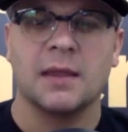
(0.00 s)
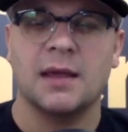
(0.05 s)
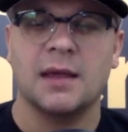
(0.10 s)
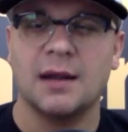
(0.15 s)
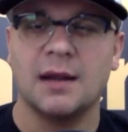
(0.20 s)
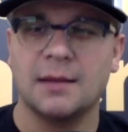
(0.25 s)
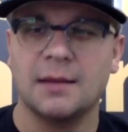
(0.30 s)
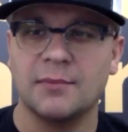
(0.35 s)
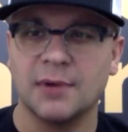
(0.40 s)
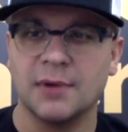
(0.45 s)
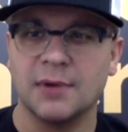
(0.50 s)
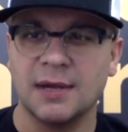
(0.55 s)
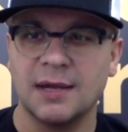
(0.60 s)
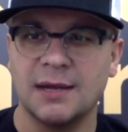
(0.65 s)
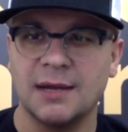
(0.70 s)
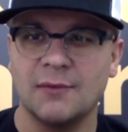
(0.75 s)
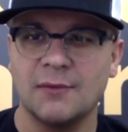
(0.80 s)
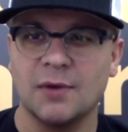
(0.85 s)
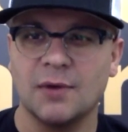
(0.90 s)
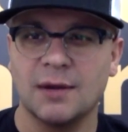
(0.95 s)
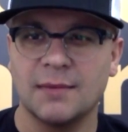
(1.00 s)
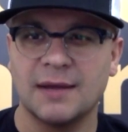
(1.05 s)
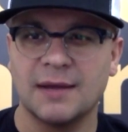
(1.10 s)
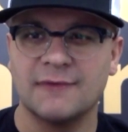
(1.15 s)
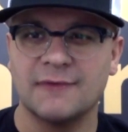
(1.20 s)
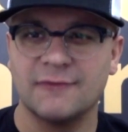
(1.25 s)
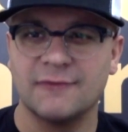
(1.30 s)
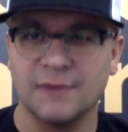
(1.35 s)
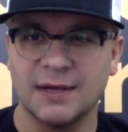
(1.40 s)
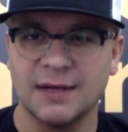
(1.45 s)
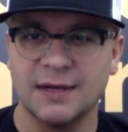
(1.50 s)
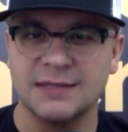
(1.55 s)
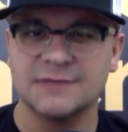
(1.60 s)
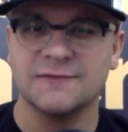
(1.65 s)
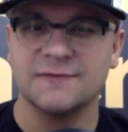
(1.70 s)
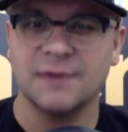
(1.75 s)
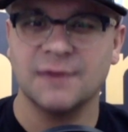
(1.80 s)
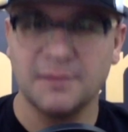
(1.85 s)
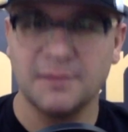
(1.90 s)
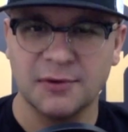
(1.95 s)
And I'm bringing one of my friends
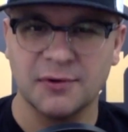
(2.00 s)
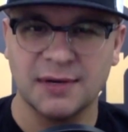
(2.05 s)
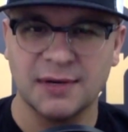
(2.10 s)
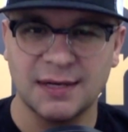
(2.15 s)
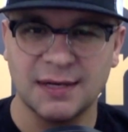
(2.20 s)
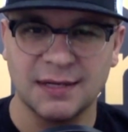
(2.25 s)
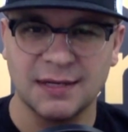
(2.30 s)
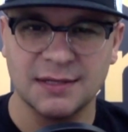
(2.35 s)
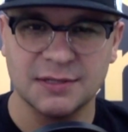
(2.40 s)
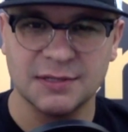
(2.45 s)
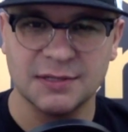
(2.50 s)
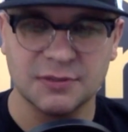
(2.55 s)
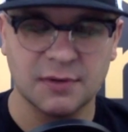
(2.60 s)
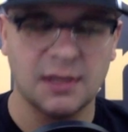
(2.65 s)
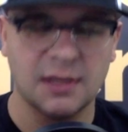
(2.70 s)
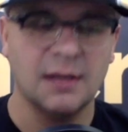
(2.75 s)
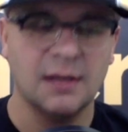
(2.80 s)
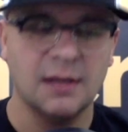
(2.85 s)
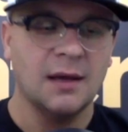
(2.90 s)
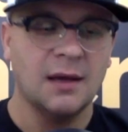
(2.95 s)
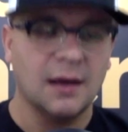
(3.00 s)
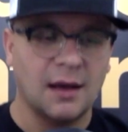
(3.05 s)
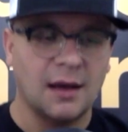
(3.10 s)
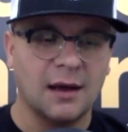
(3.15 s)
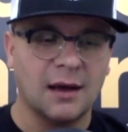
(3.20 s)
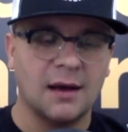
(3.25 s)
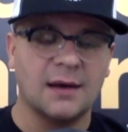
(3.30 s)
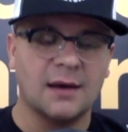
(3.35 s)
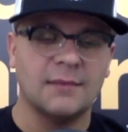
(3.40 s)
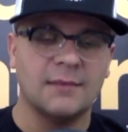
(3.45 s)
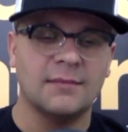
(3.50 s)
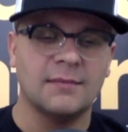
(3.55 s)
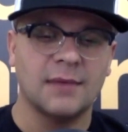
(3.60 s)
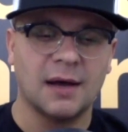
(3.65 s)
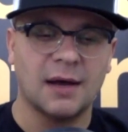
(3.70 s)
from the green industry um,